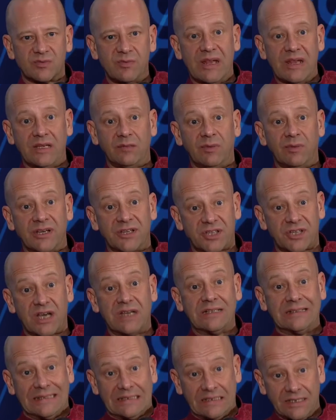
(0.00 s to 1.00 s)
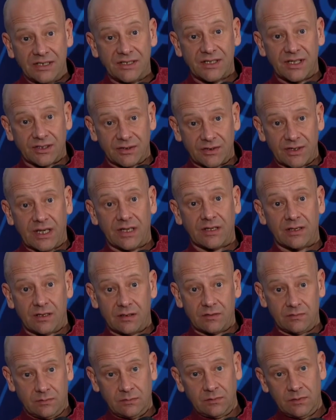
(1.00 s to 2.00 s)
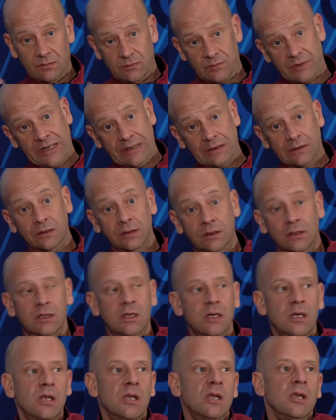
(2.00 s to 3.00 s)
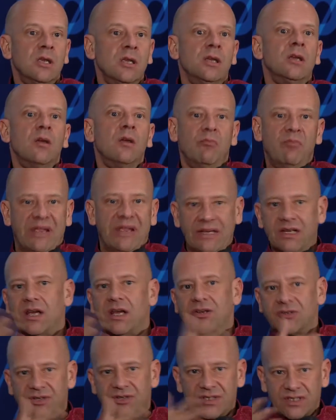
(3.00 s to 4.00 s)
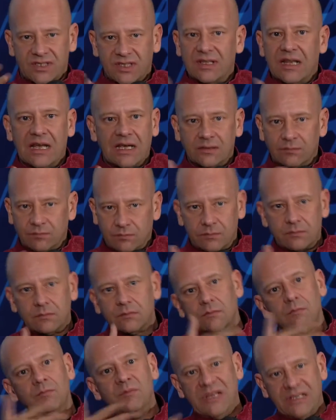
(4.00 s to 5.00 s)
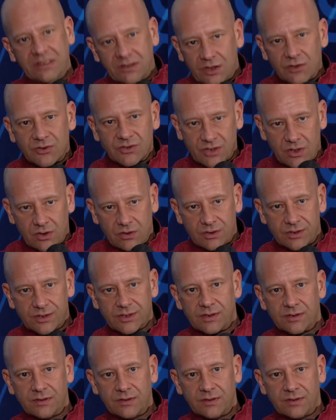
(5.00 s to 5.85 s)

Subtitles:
made by China and India together, right? Many countries did not meet those goals,